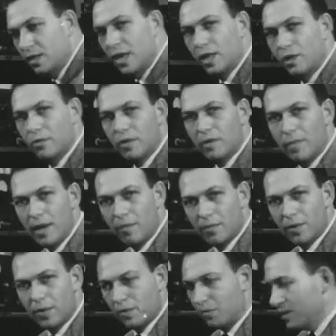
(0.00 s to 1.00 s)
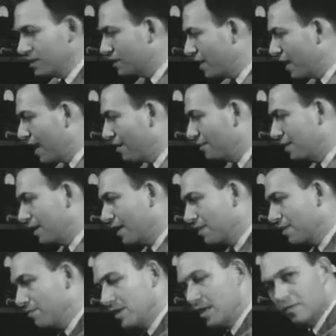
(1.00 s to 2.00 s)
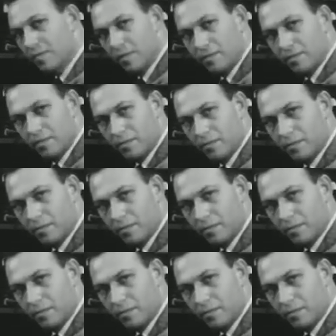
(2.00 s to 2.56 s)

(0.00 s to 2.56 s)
Now you remember we stopped at a minimum.